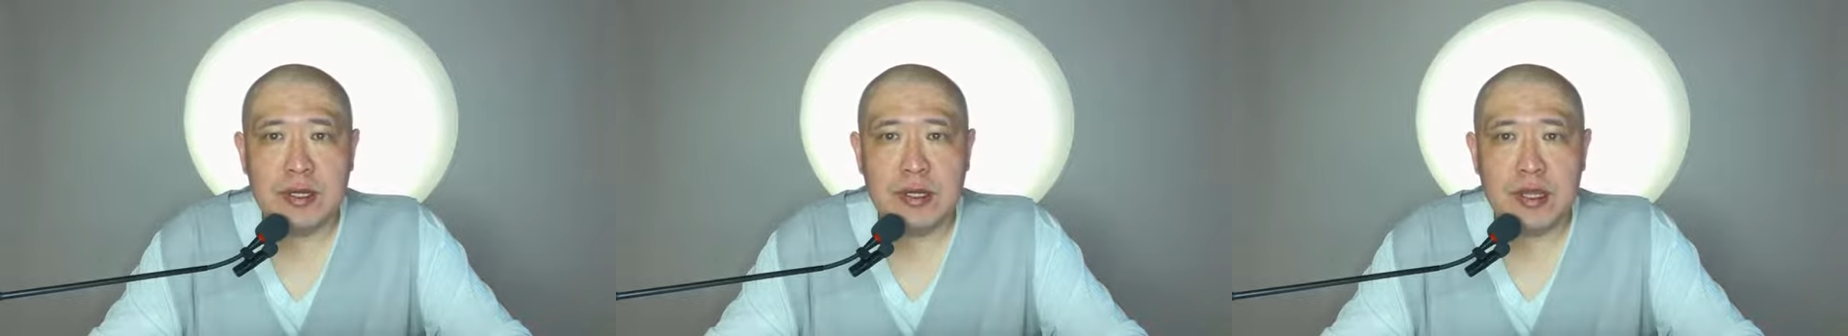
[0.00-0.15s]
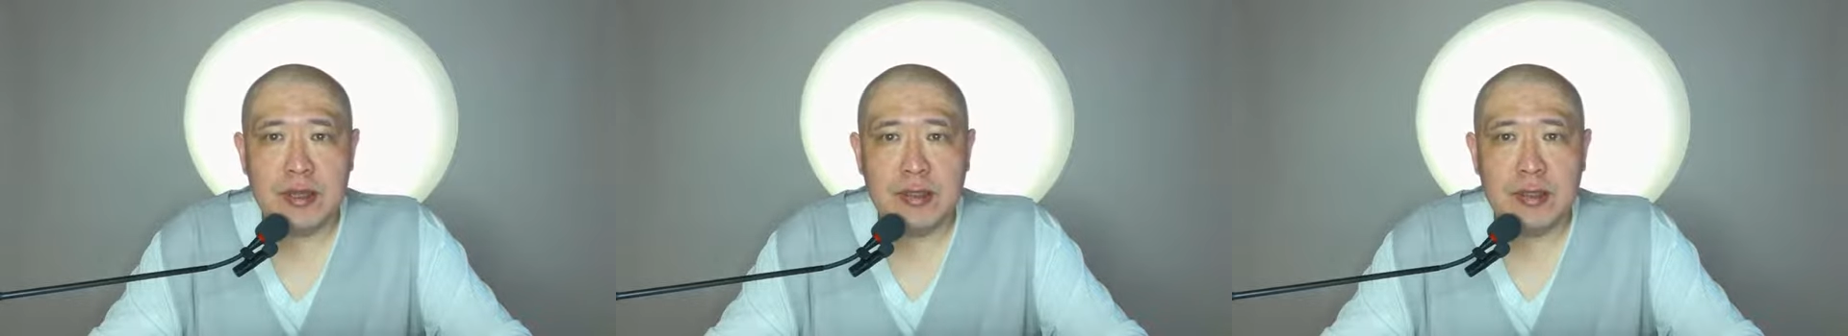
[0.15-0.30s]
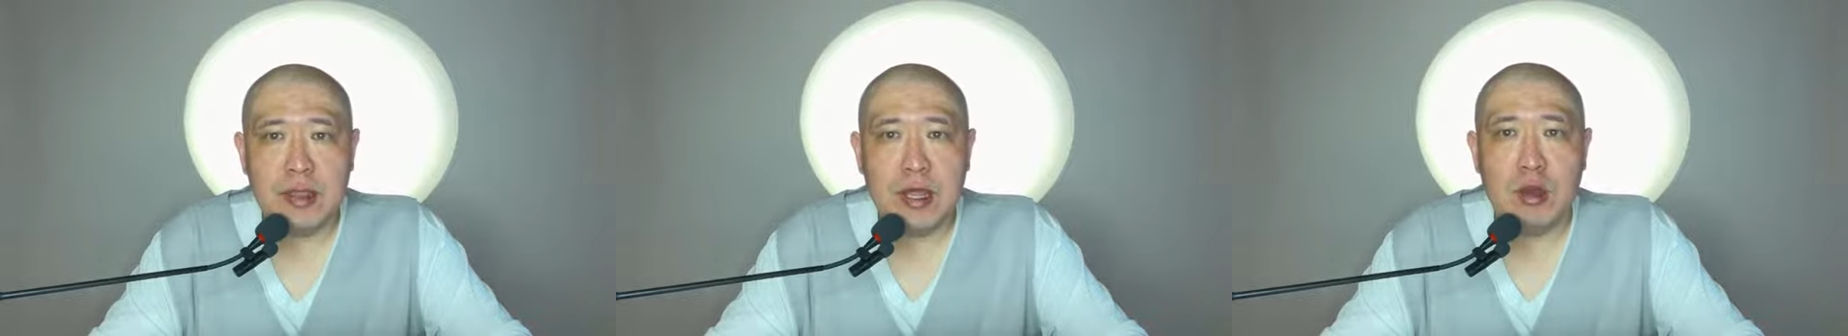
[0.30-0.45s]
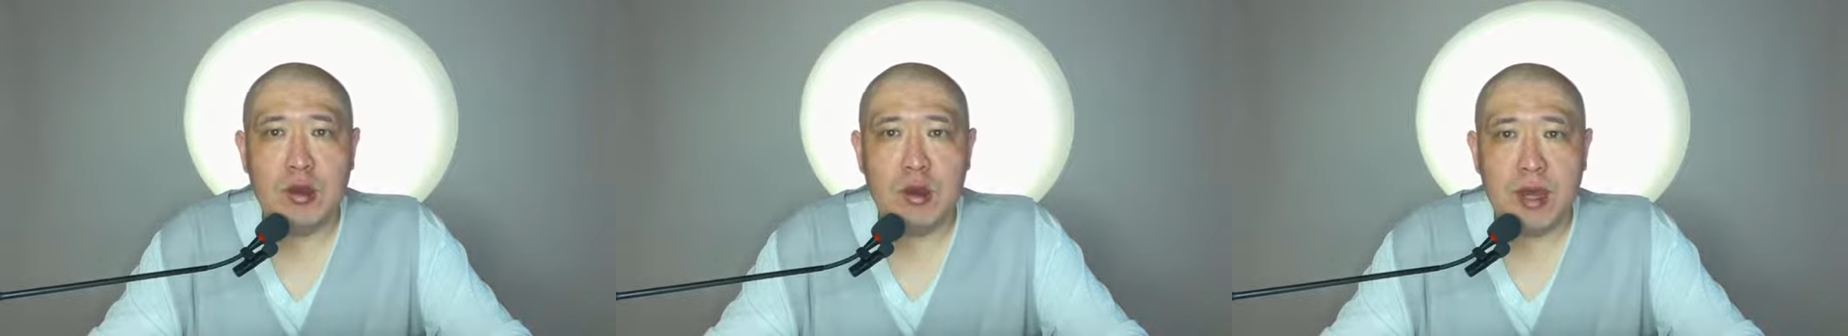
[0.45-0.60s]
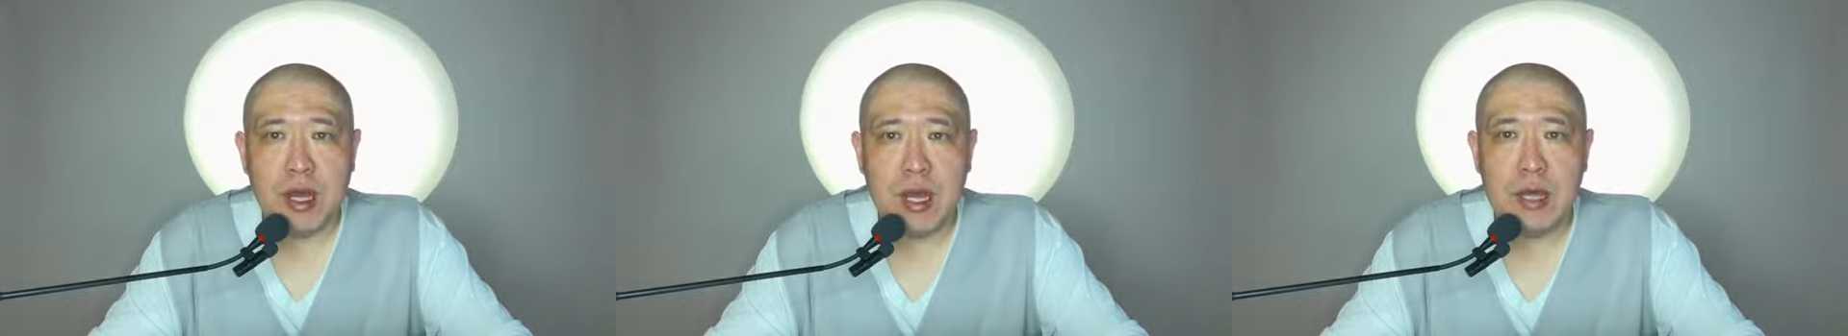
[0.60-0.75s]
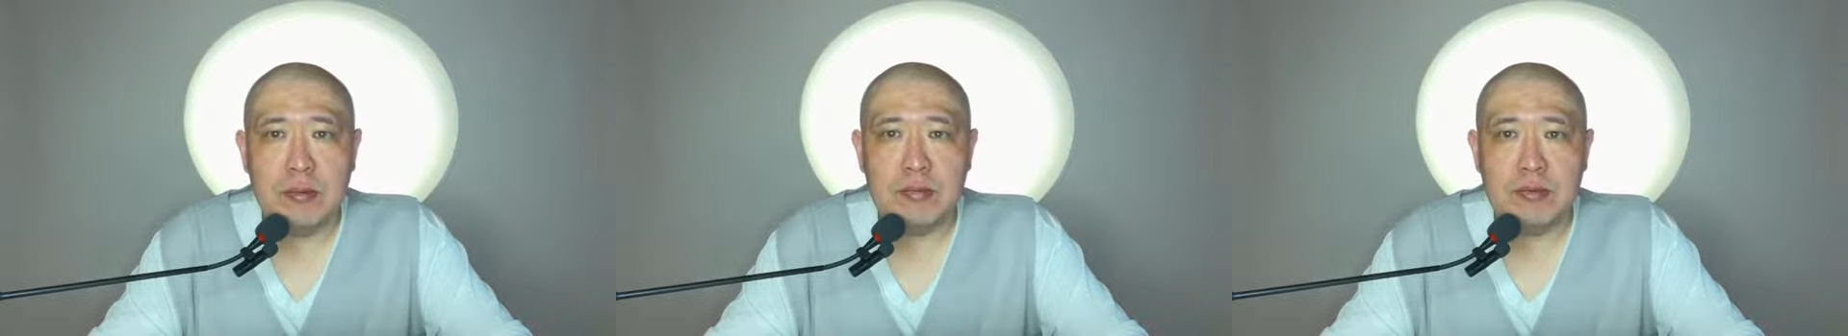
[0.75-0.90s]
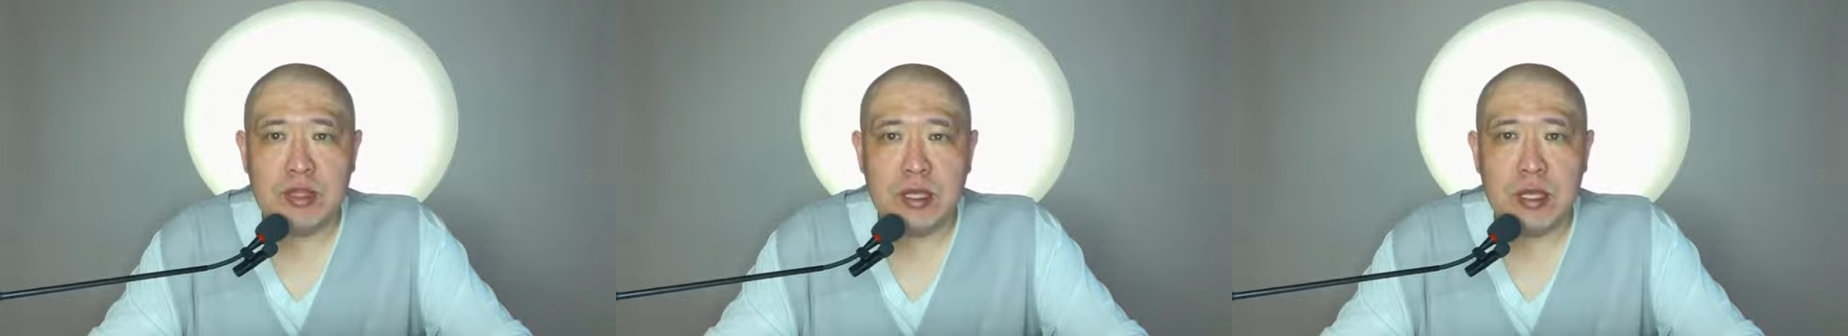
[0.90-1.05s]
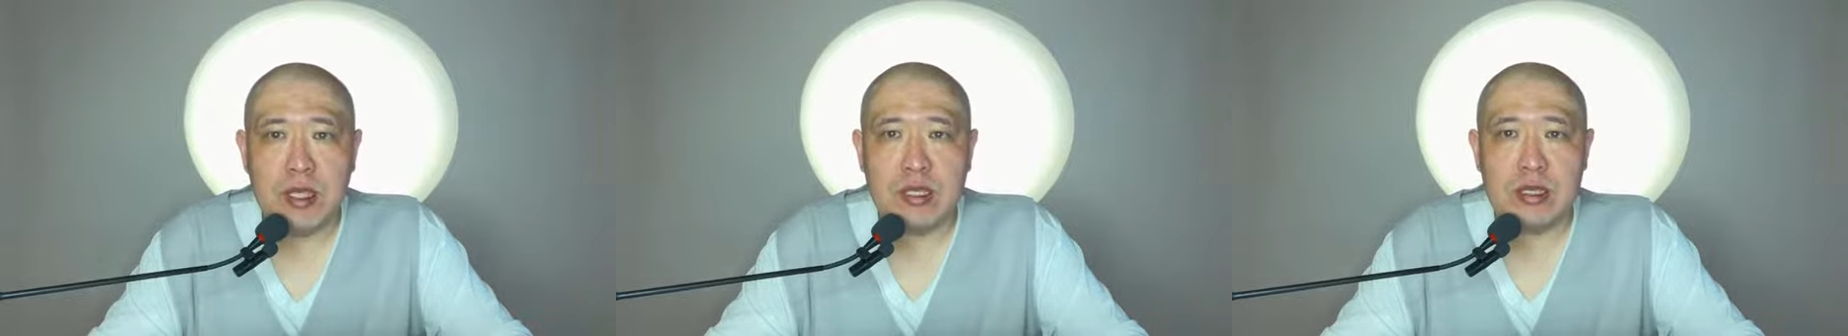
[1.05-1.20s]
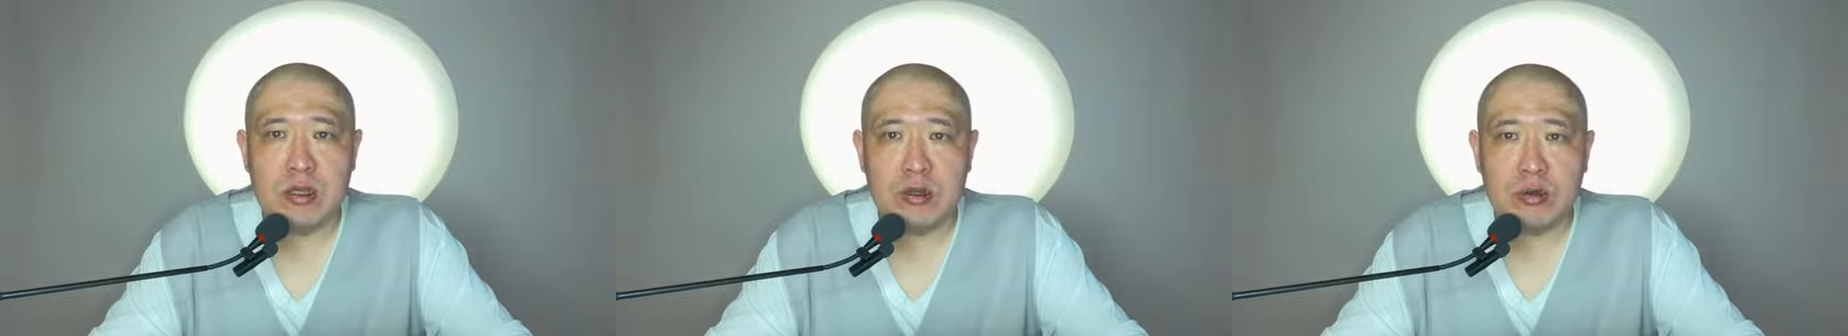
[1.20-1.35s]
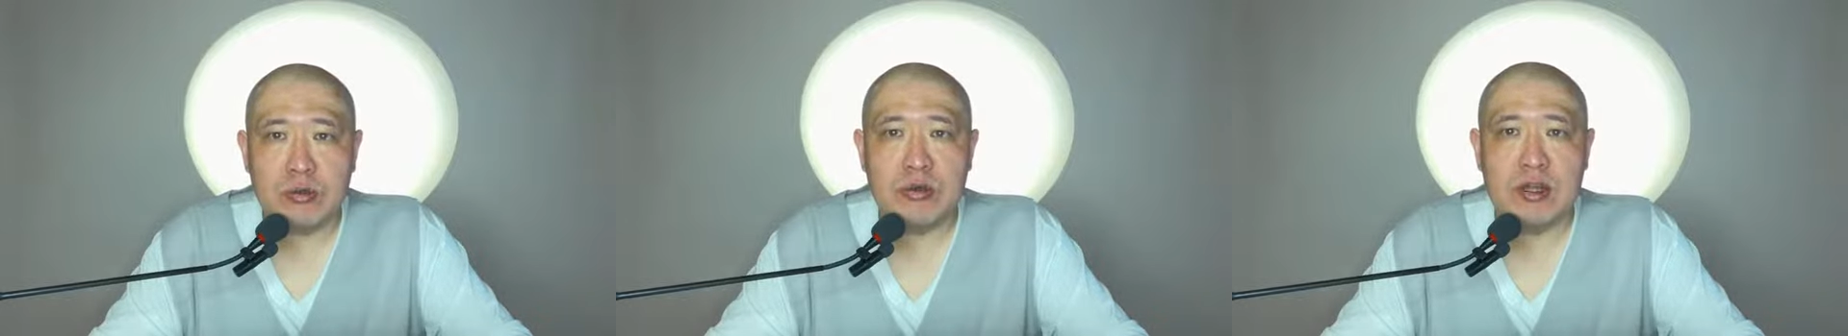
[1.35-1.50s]
and now I'm
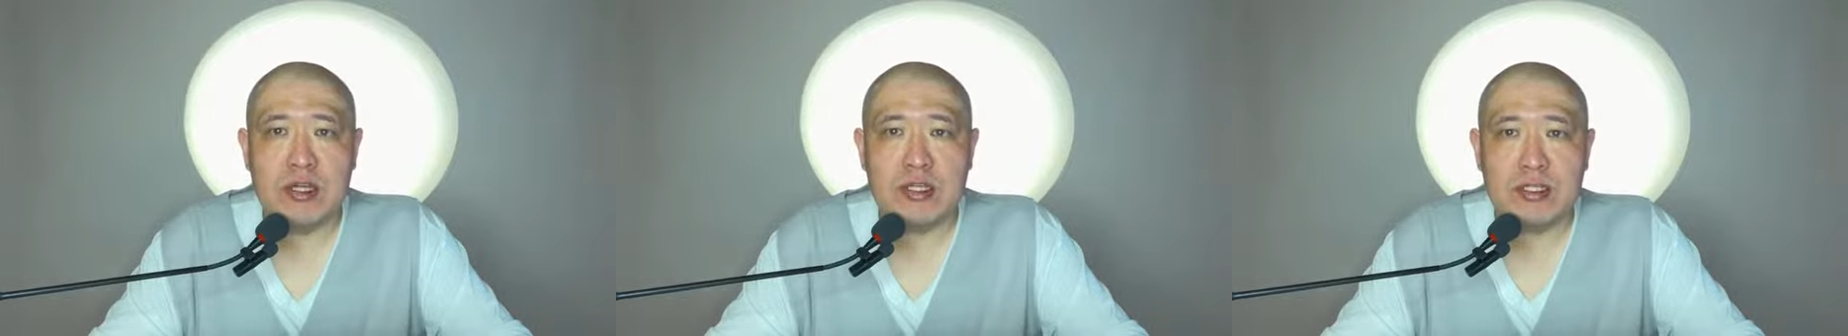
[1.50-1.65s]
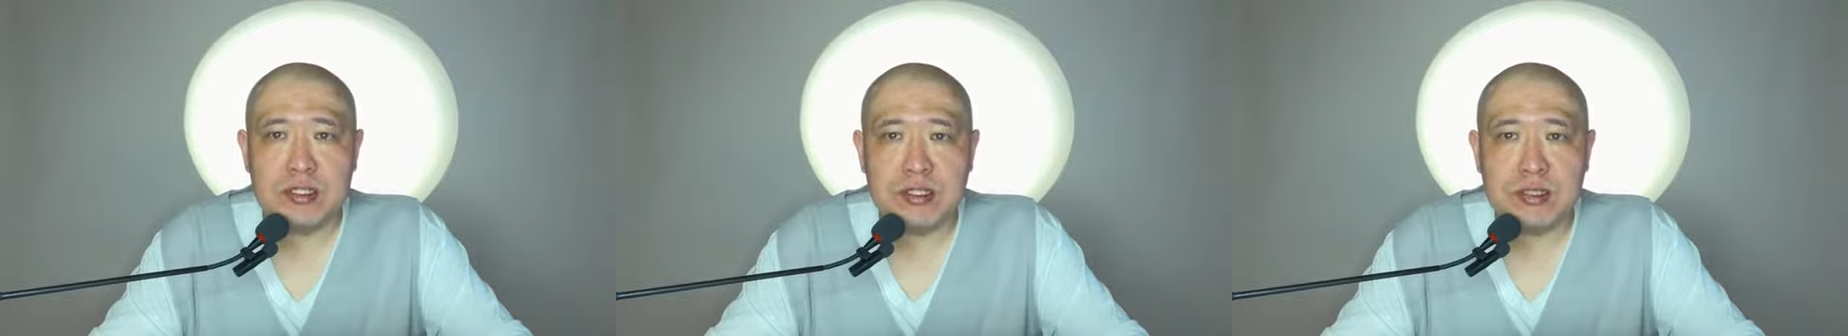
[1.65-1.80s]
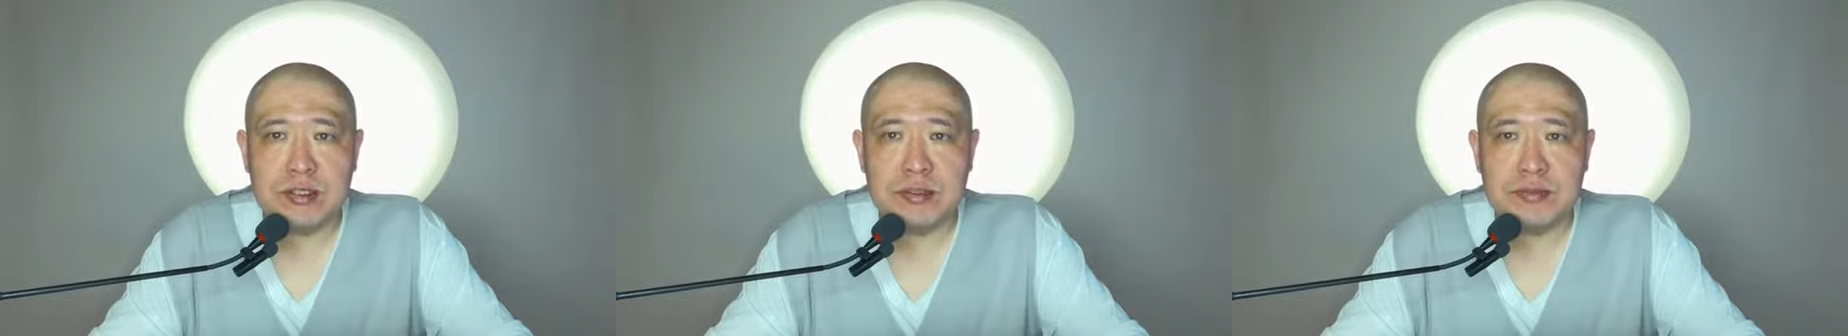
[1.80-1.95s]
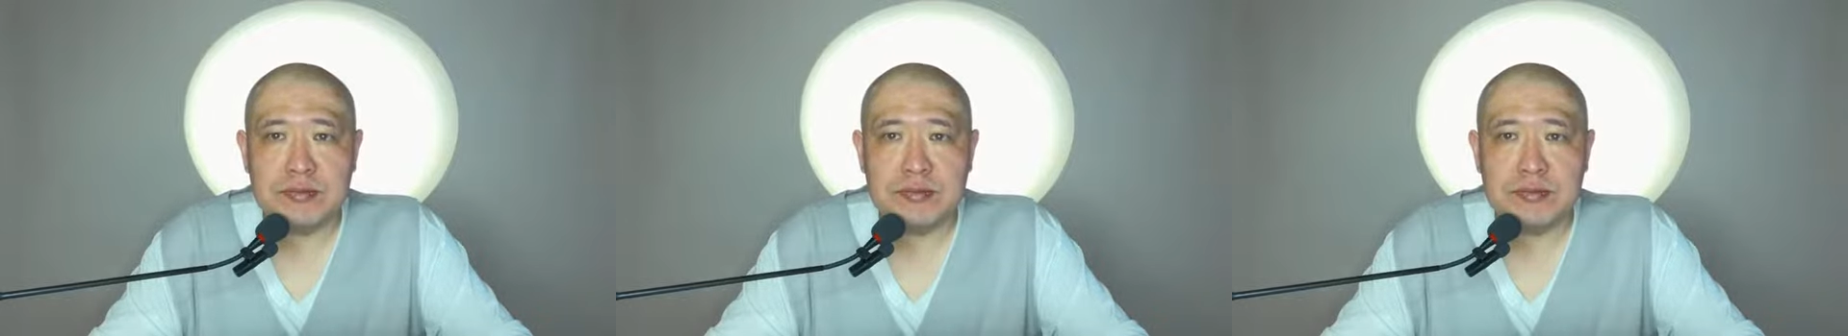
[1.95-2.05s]
taking a rest.